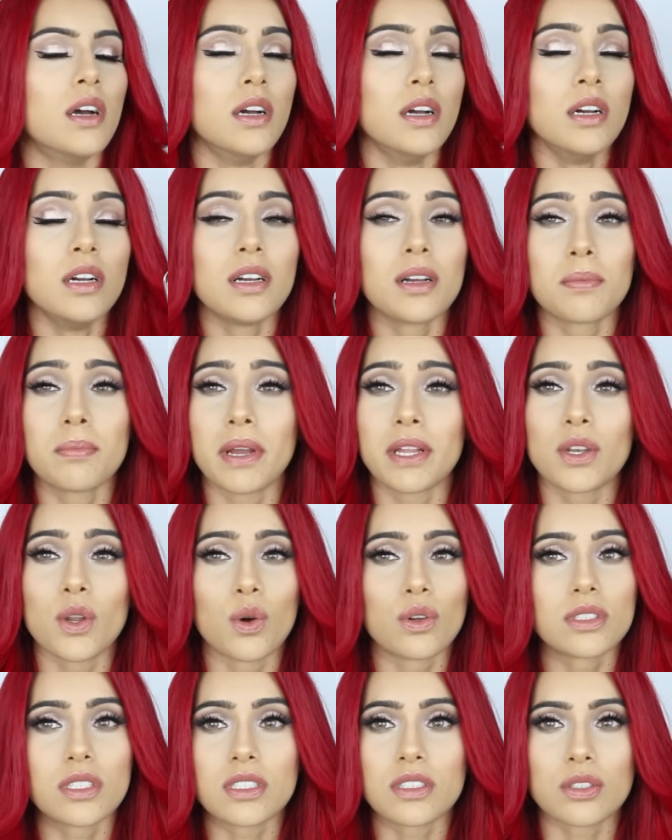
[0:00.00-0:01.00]
My
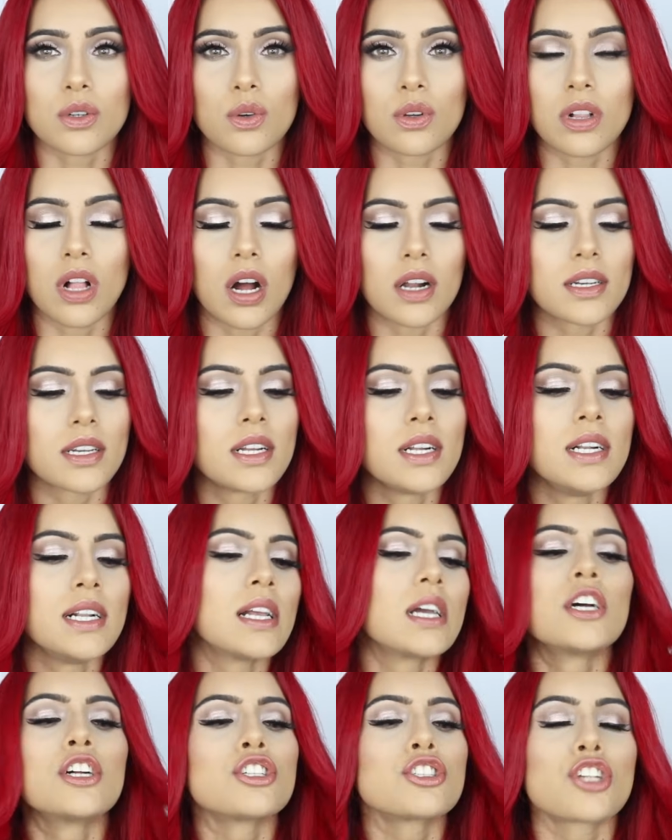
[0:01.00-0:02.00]
nose is so clogged.
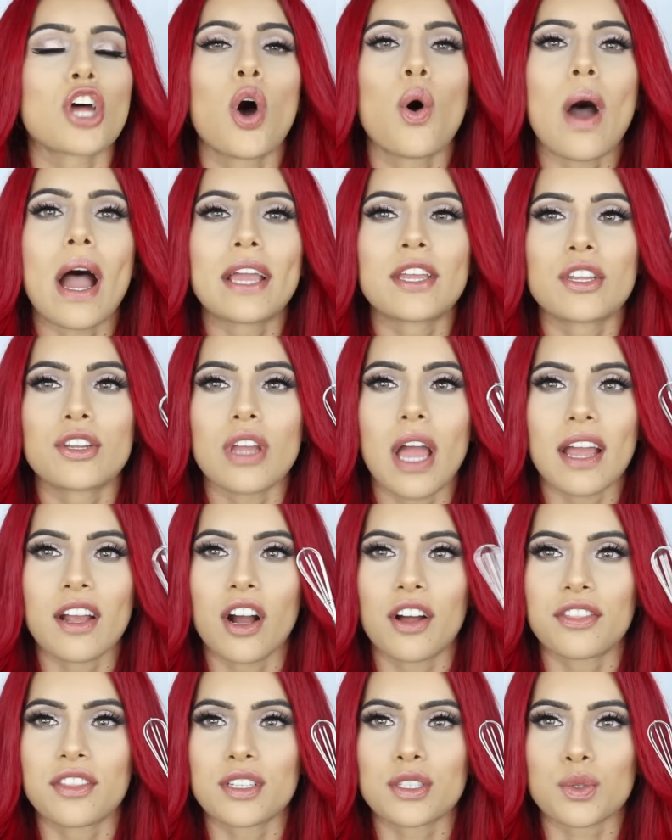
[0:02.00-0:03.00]
So I
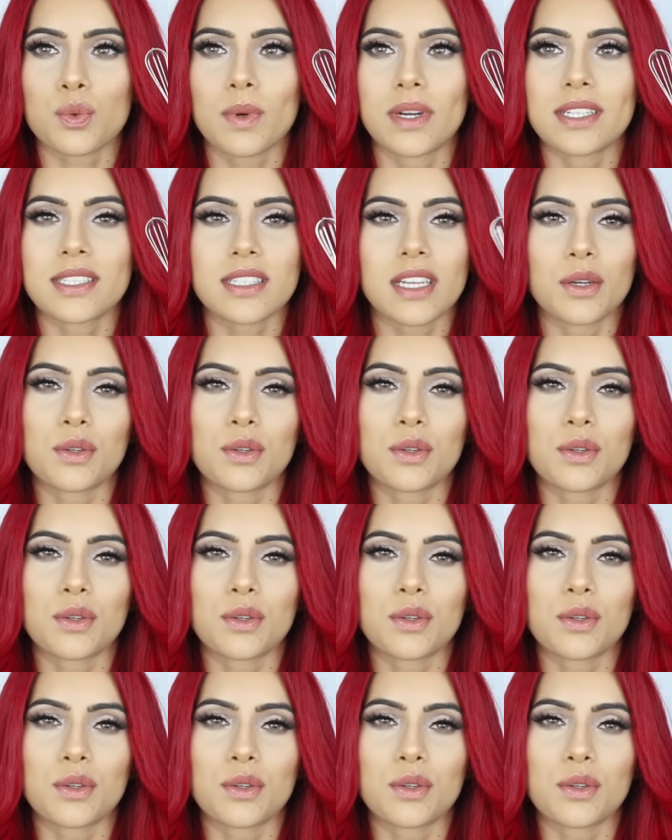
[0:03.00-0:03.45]
got this whisk.